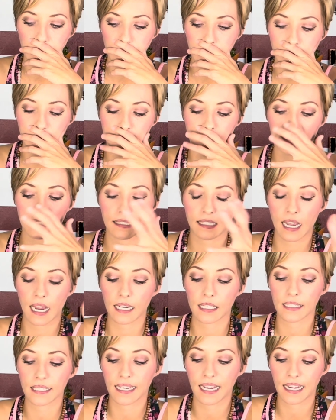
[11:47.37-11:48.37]

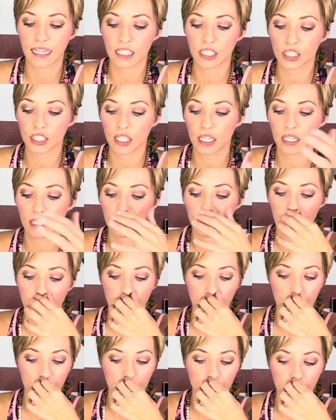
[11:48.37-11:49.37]
stagnation,
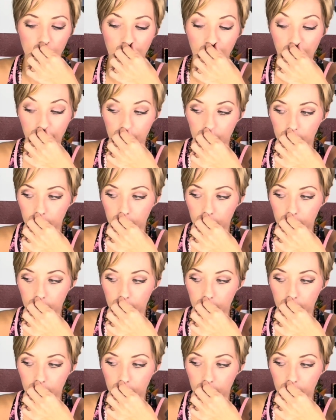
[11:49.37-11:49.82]
a lack